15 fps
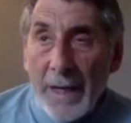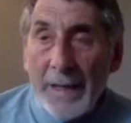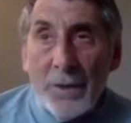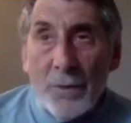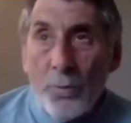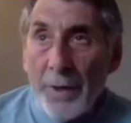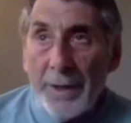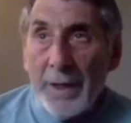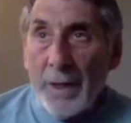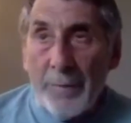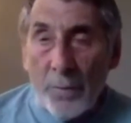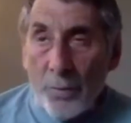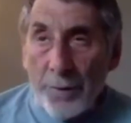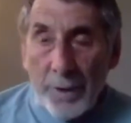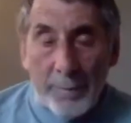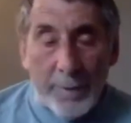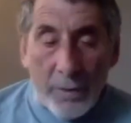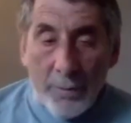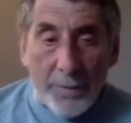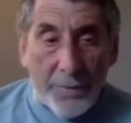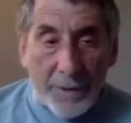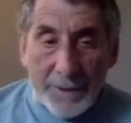can wake up and worry about
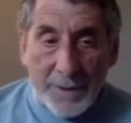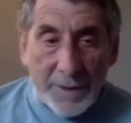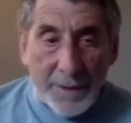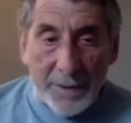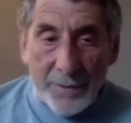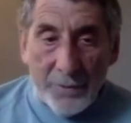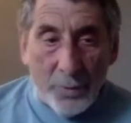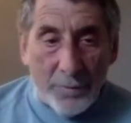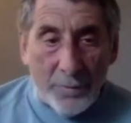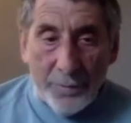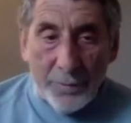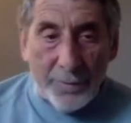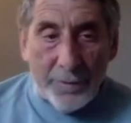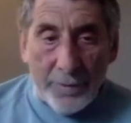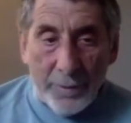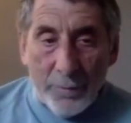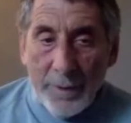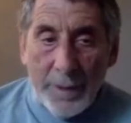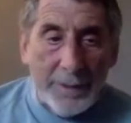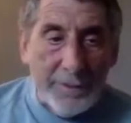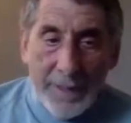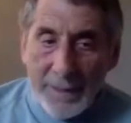all the things I need to do and feel terrible.
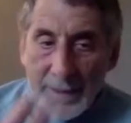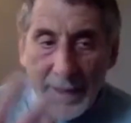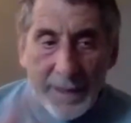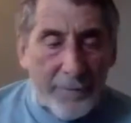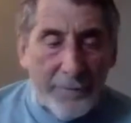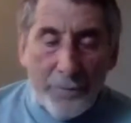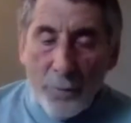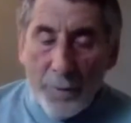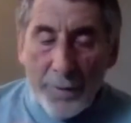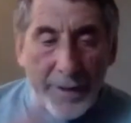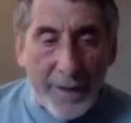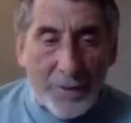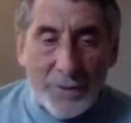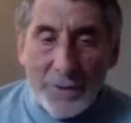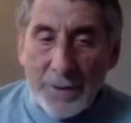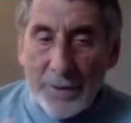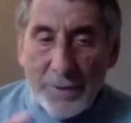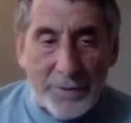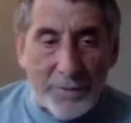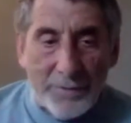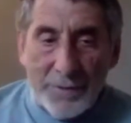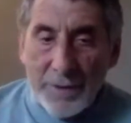That I got 4,000
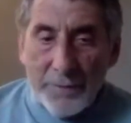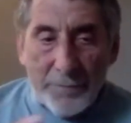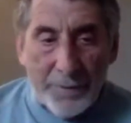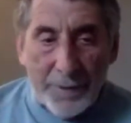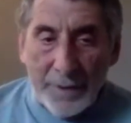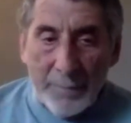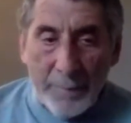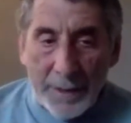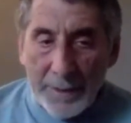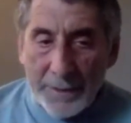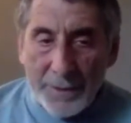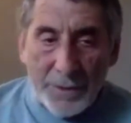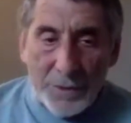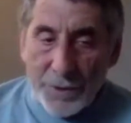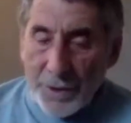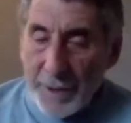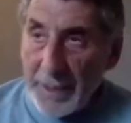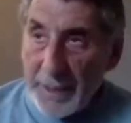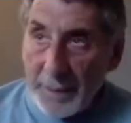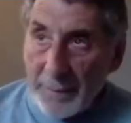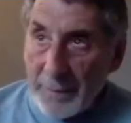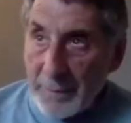years of suffering in my
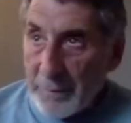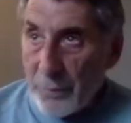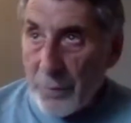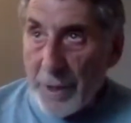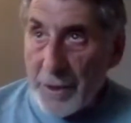genetic race,